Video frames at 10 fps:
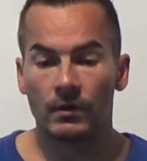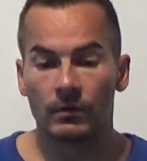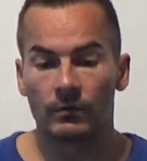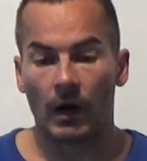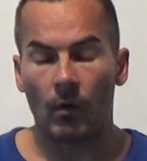
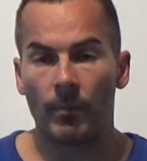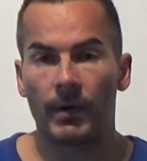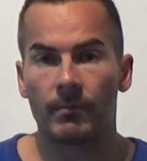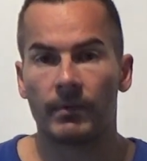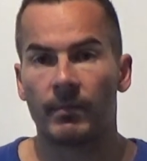so our
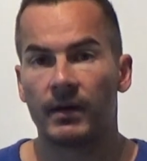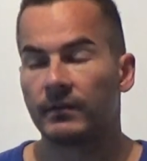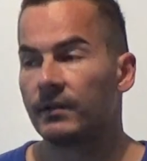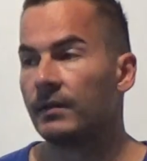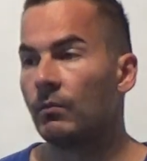paper
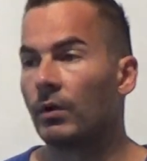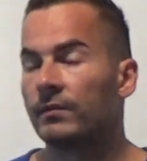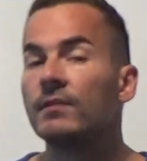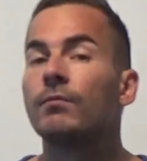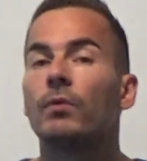basically was
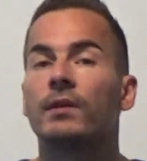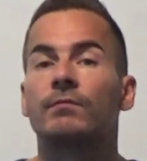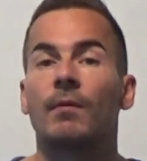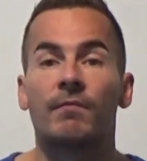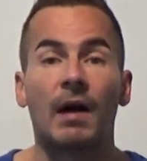influenced
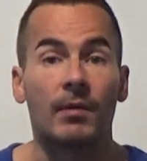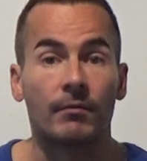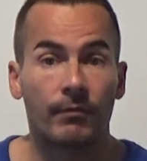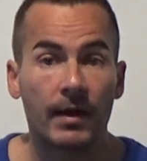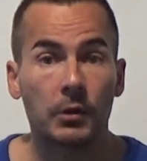from the Farmer and
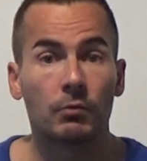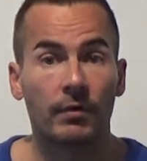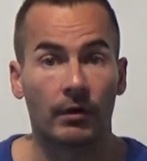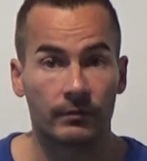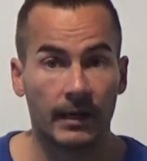Friends
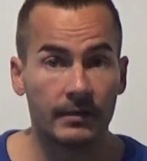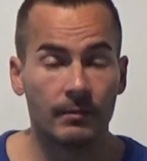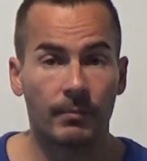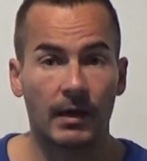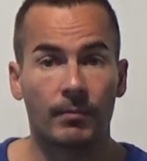
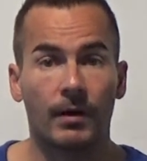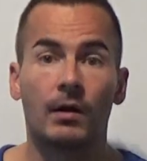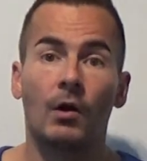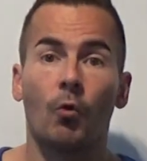2018 paper,